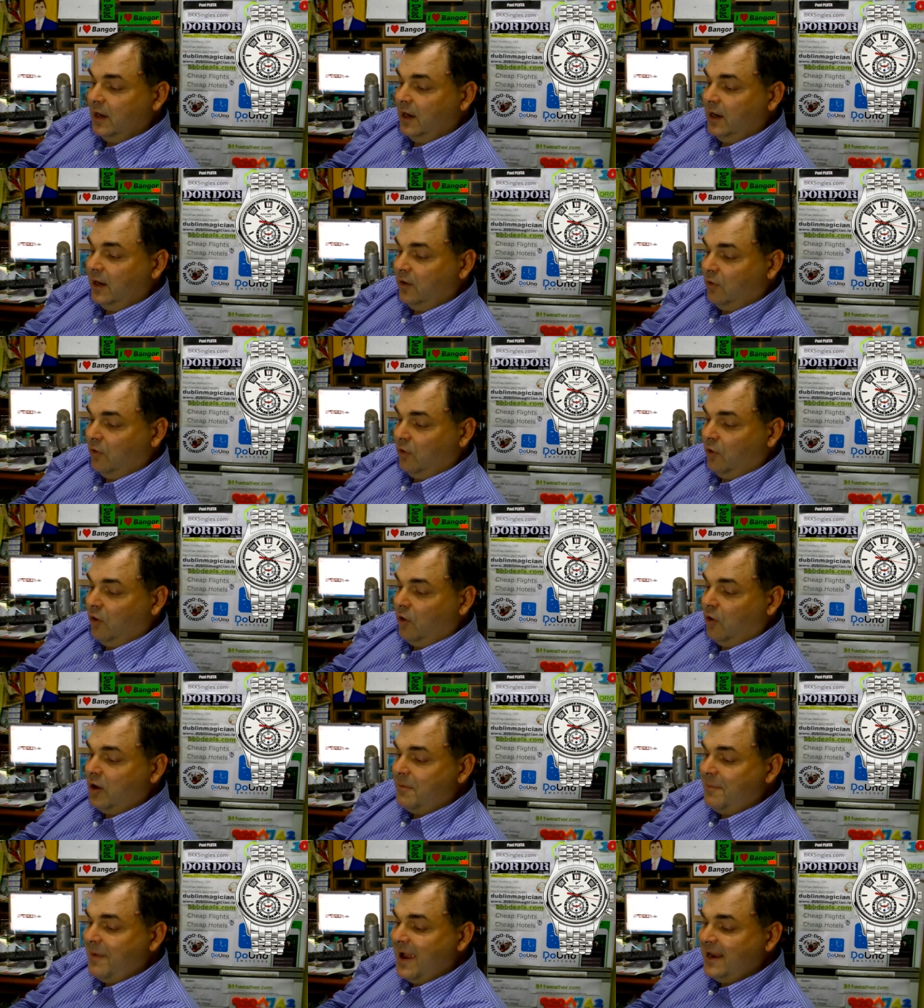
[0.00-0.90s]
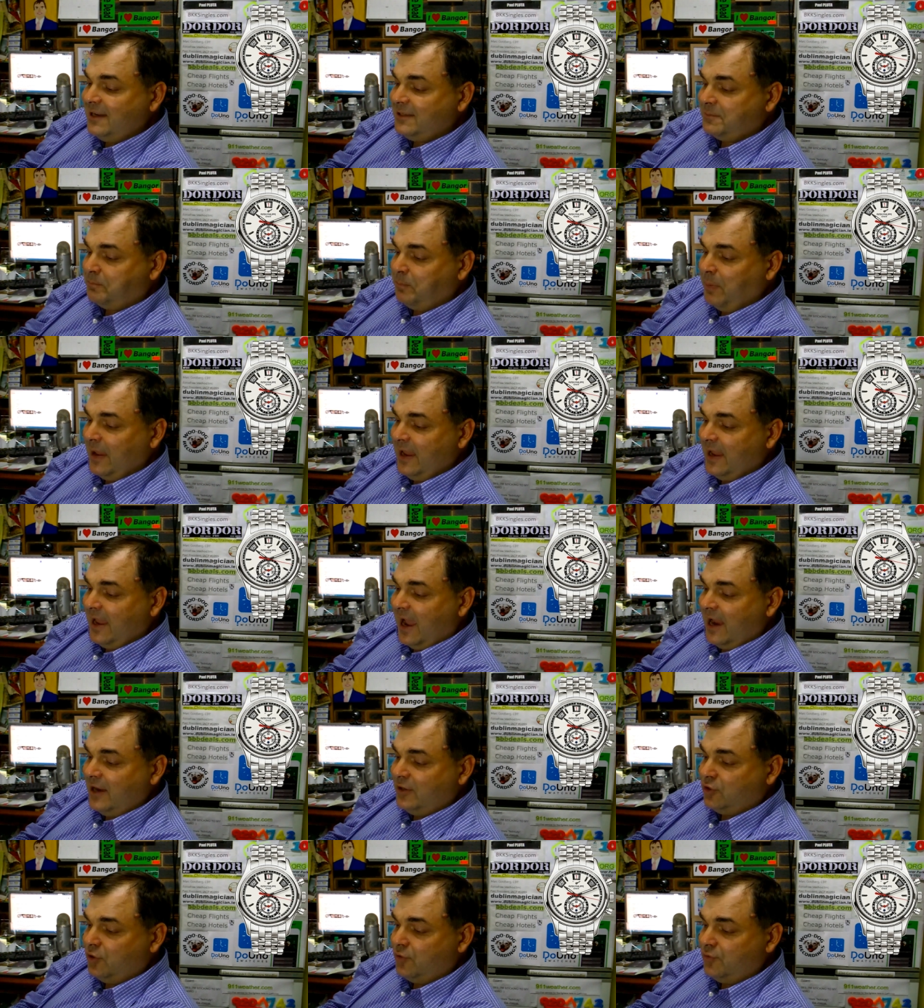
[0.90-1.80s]
an Audemars
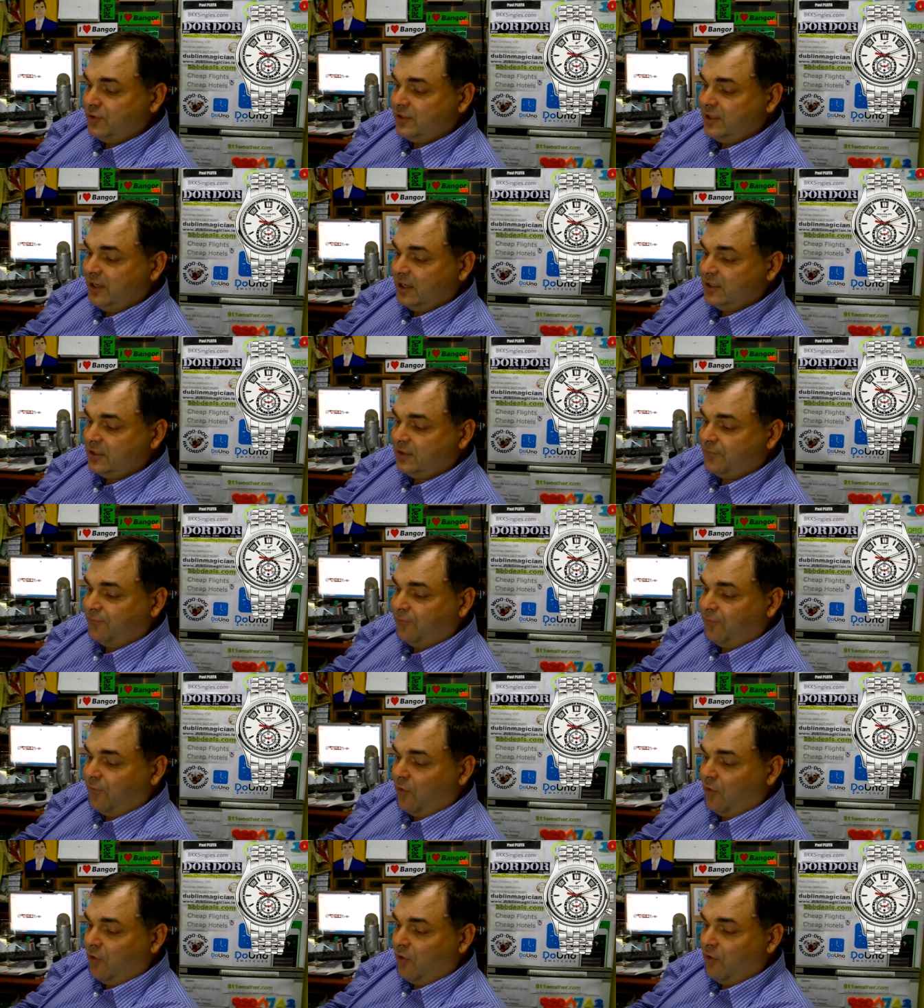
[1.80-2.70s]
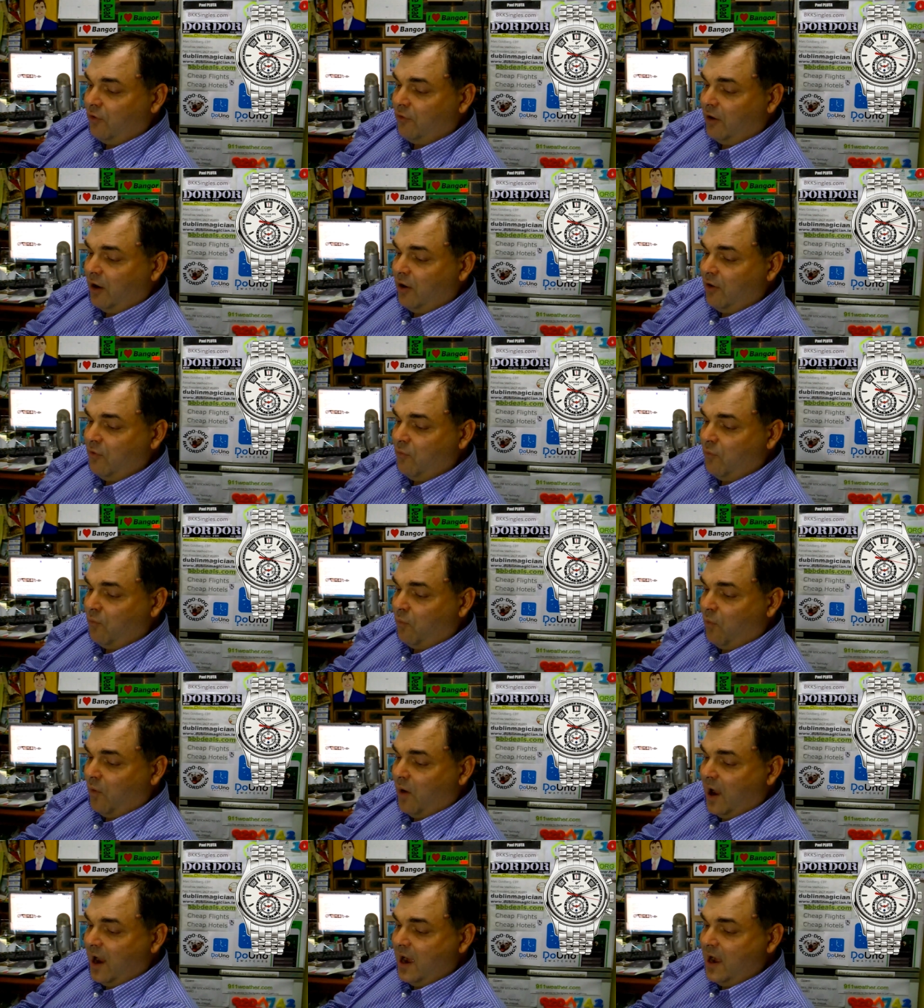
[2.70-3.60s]
Piguet
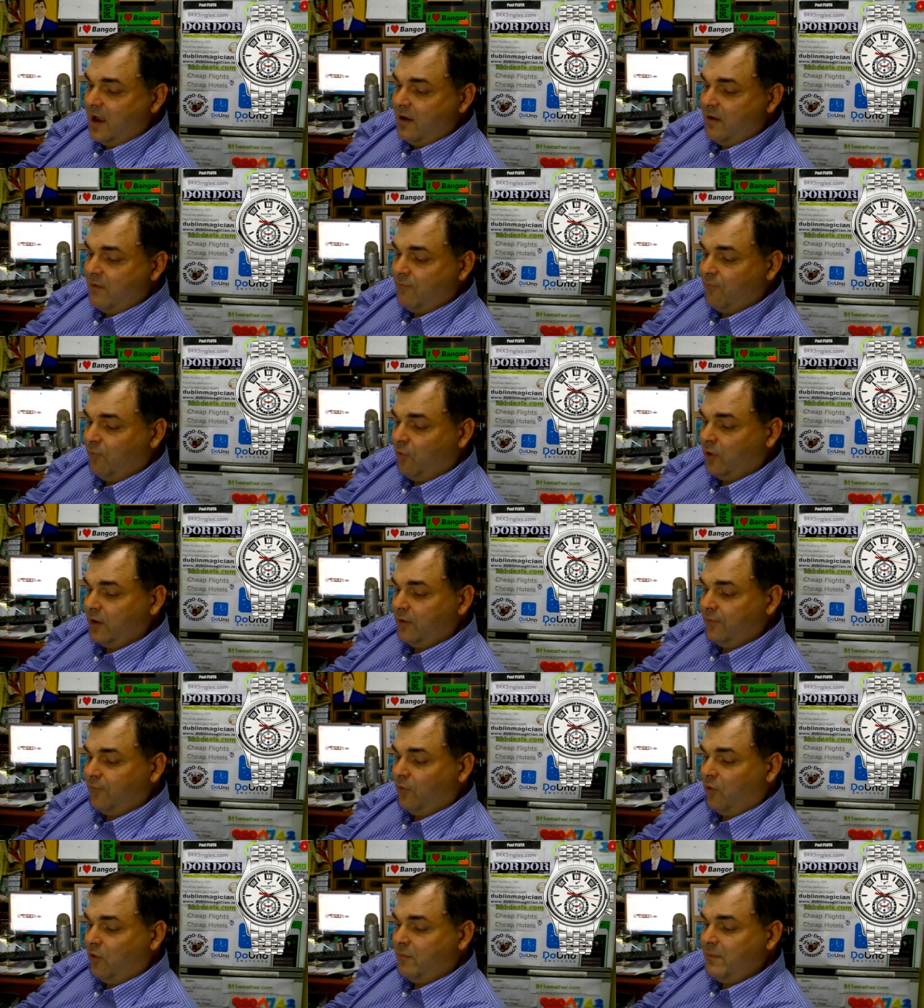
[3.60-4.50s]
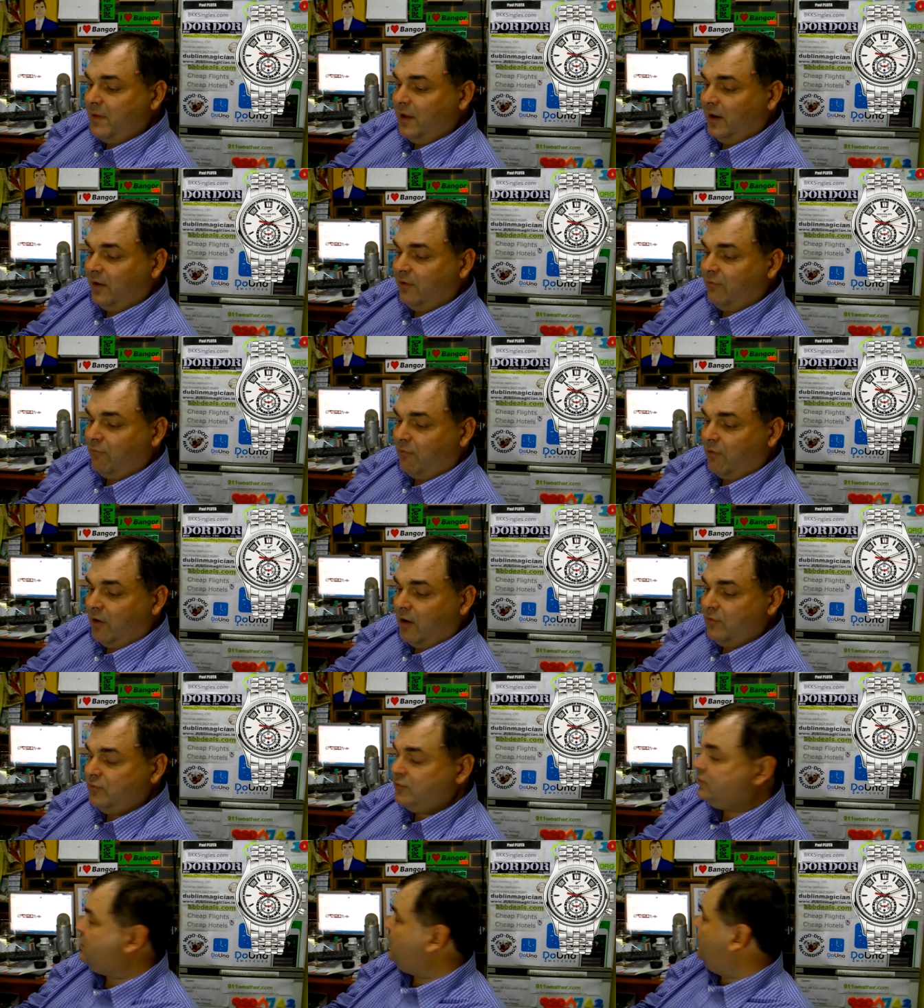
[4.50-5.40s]
26401, 44mm in
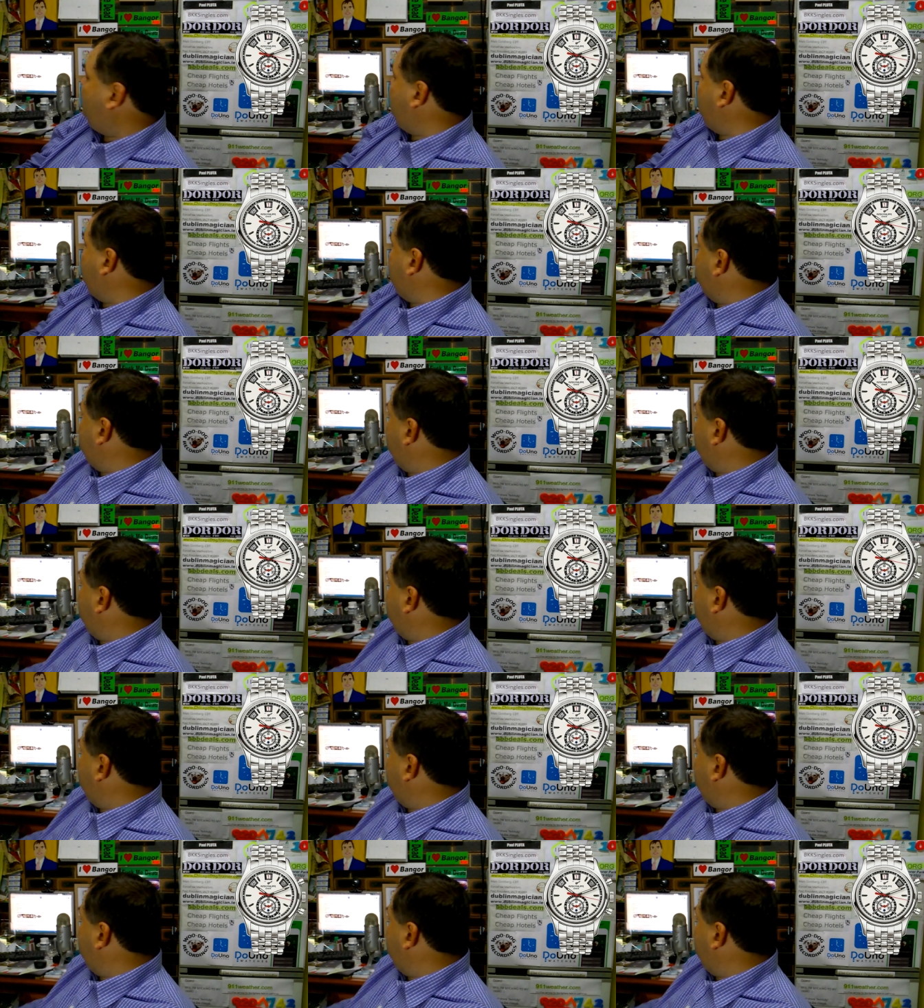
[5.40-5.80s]
rose gold.